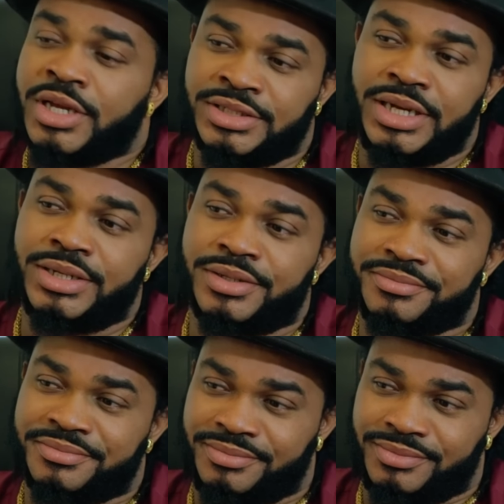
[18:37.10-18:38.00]
Exactly.
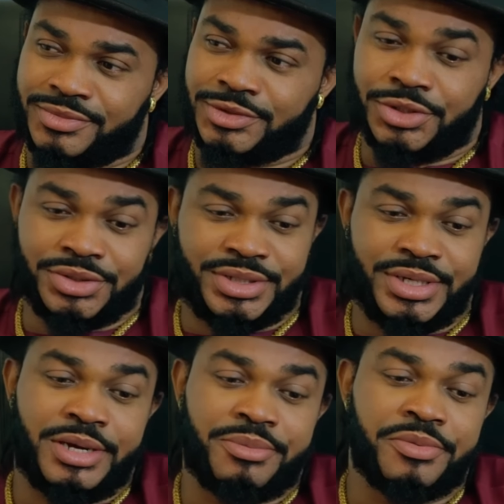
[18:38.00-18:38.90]
So you
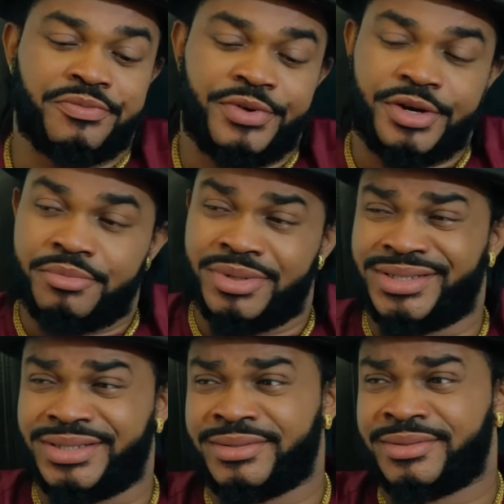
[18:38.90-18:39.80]
see, I've been very
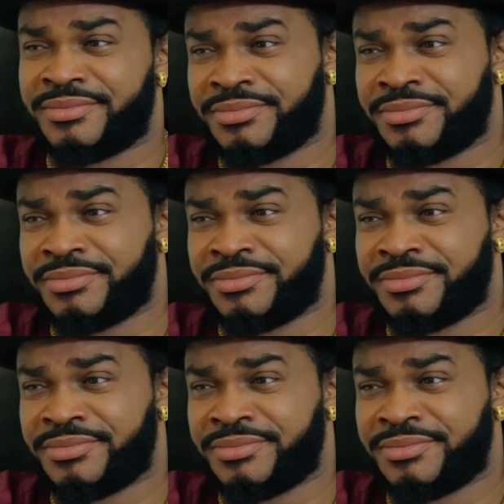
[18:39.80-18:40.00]
busy.